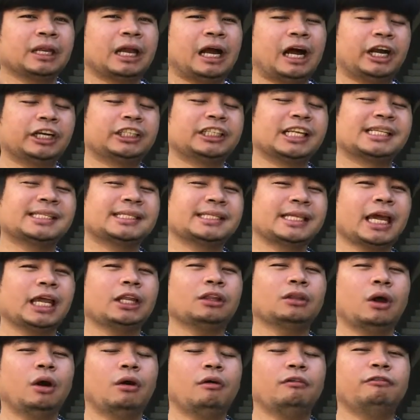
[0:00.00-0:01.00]
are the
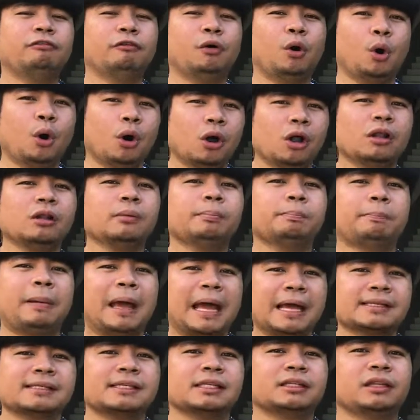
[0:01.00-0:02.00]
set of all
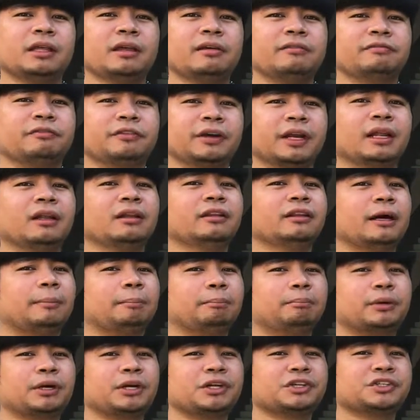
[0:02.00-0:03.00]
positive real
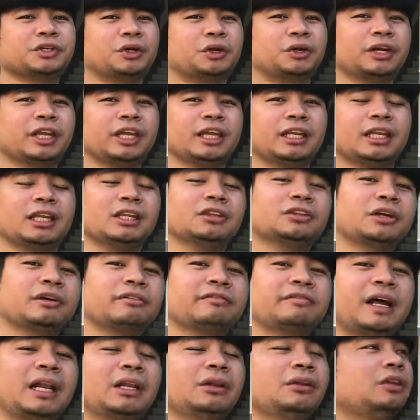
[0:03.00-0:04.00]
numbers, or in
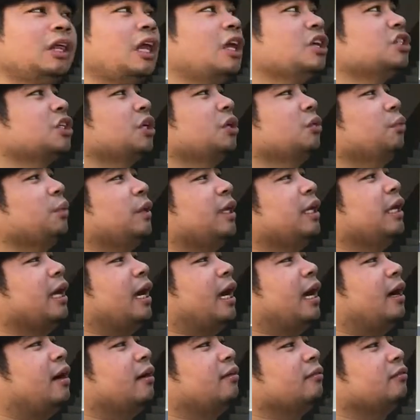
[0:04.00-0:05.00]
interval notation, we
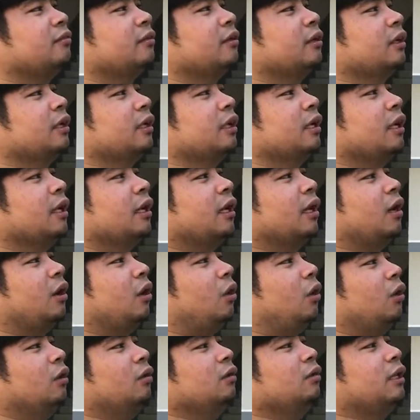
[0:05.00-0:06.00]
have
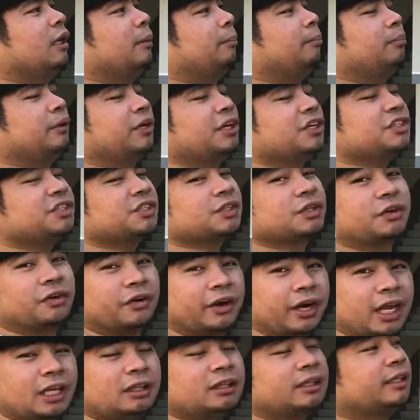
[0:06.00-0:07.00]
all numbers
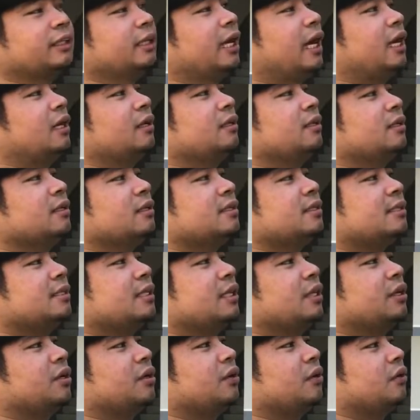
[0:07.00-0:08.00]
greater than
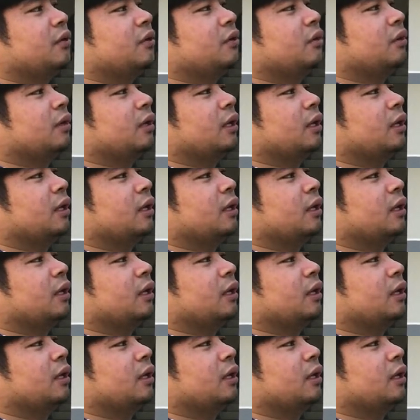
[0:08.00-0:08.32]
0.